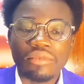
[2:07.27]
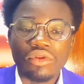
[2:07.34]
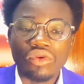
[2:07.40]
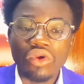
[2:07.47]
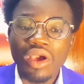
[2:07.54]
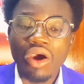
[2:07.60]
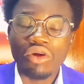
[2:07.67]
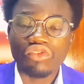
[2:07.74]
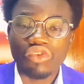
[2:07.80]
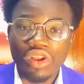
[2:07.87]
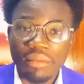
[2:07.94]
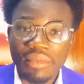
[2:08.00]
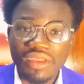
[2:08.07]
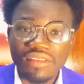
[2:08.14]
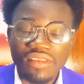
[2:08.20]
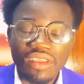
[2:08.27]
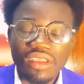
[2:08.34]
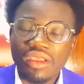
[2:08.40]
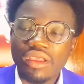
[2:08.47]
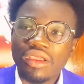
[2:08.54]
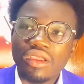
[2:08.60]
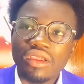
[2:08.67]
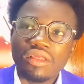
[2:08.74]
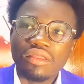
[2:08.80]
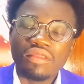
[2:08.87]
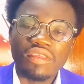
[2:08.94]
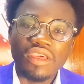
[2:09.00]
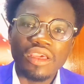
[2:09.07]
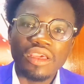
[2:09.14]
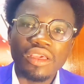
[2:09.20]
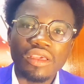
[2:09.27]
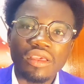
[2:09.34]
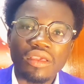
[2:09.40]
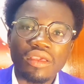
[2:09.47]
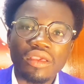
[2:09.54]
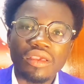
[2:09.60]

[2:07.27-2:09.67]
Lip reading: knockout tournament, the